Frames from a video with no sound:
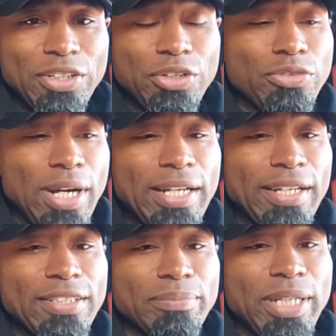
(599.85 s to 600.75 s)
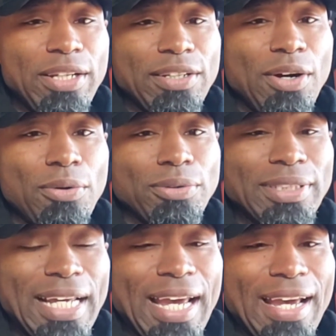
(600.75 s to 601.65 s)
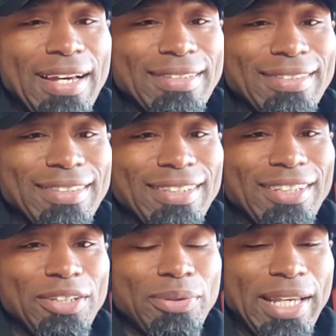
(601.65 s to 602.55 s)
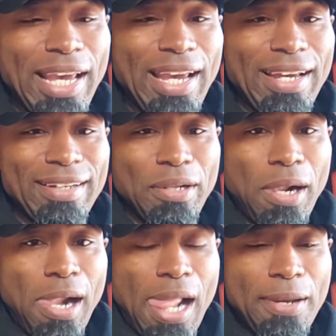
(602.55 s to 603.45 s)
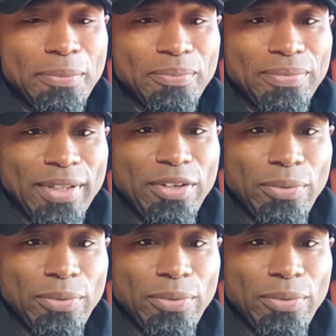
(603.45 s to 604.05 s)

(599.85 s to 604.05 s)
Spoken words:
you're trying to get as many loads as you can in a